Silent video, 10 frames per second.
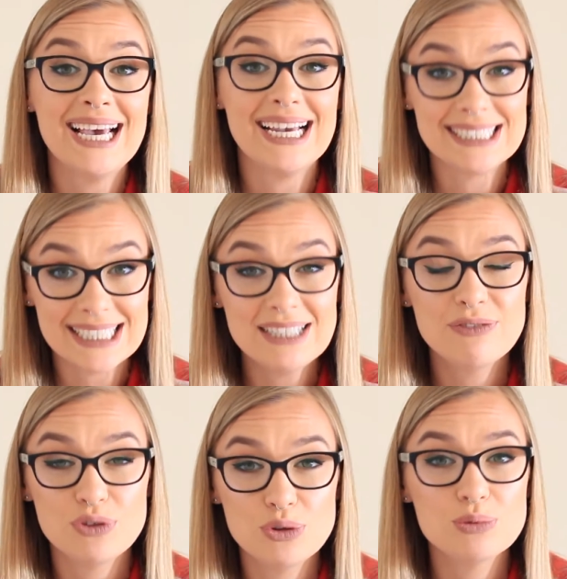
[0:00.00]
And
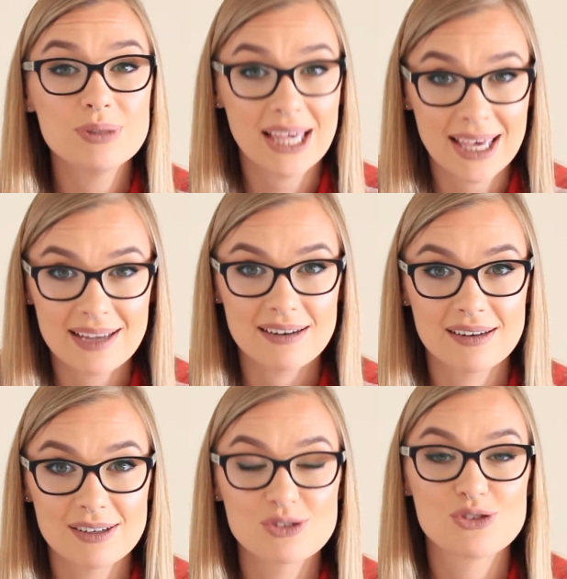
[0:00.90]
if you
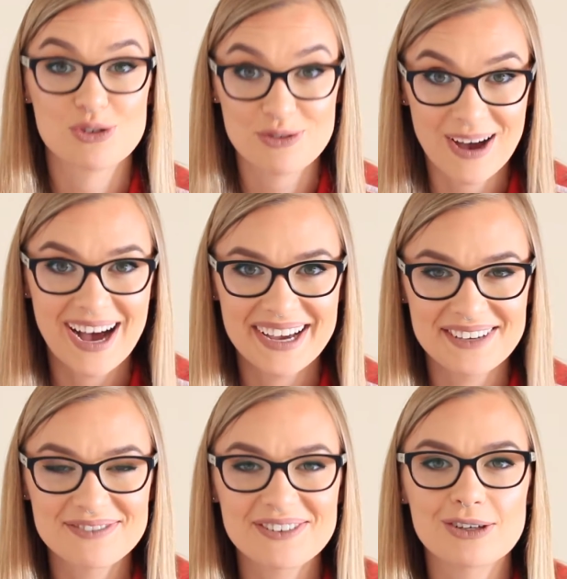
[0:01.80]
can
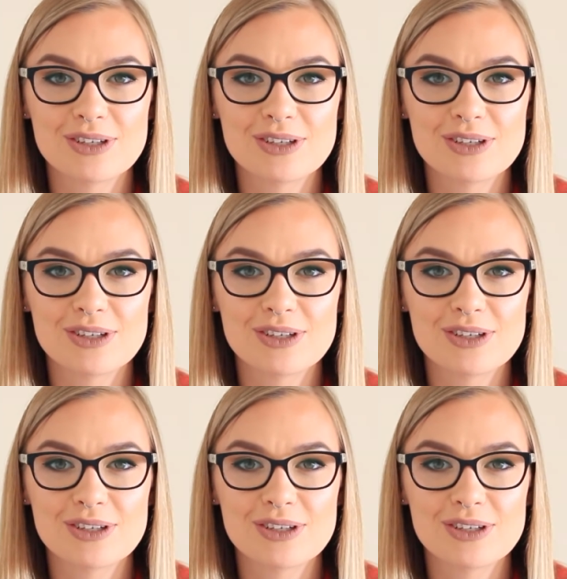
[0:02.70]
survive